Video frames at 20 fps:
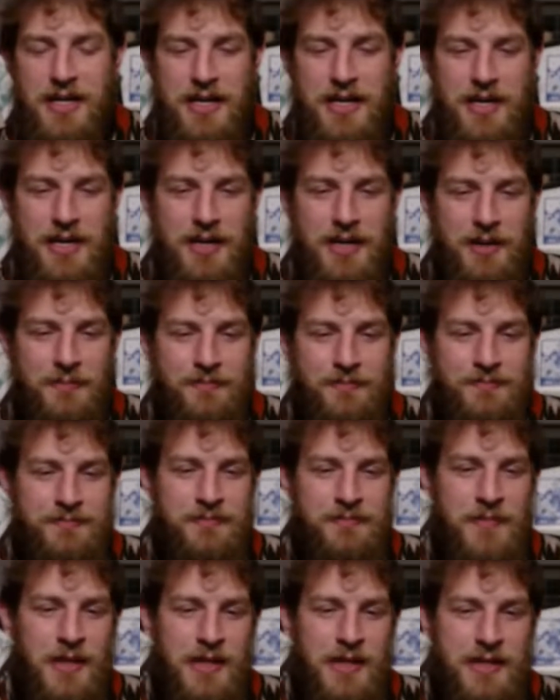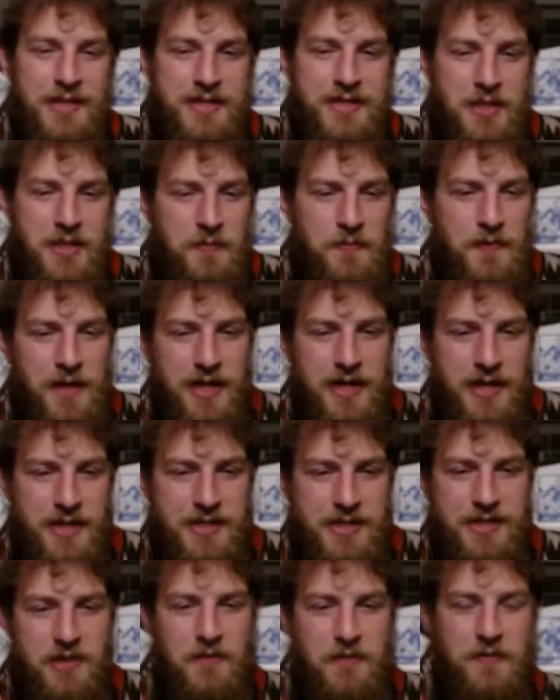time. Steel fighting
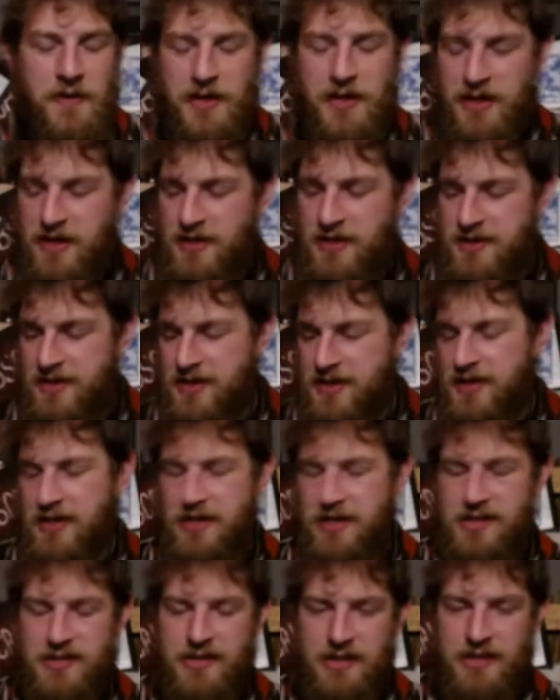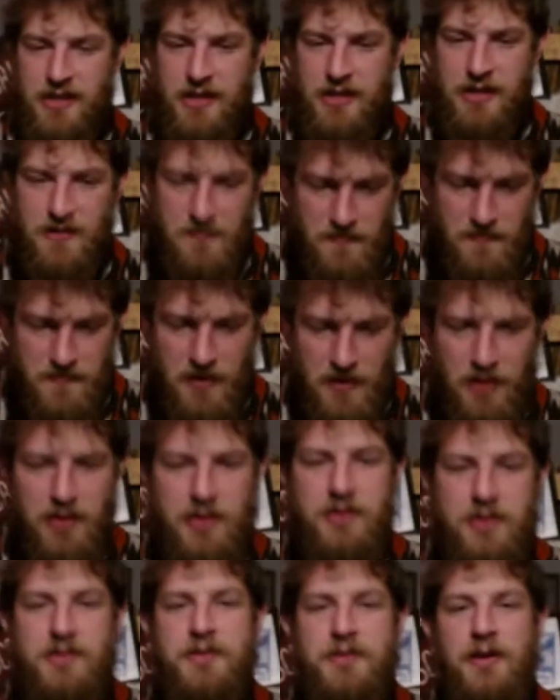is a very
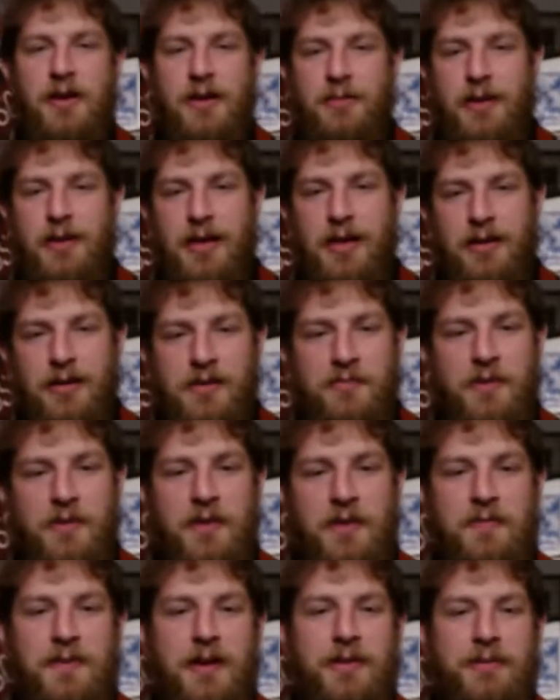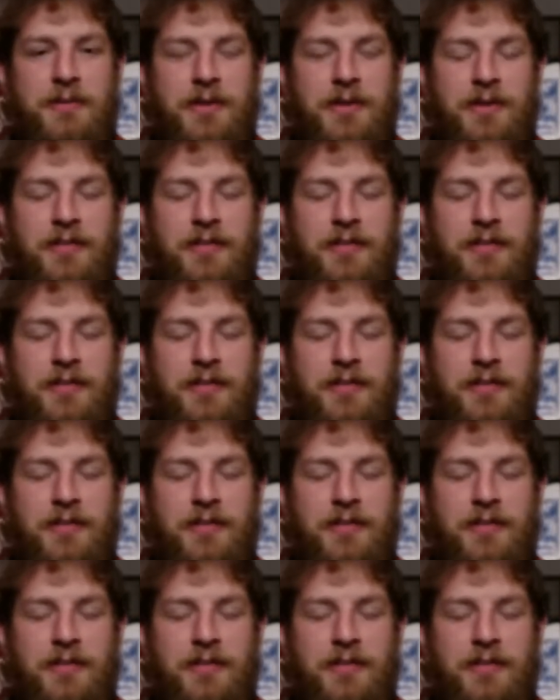good time. I love my family in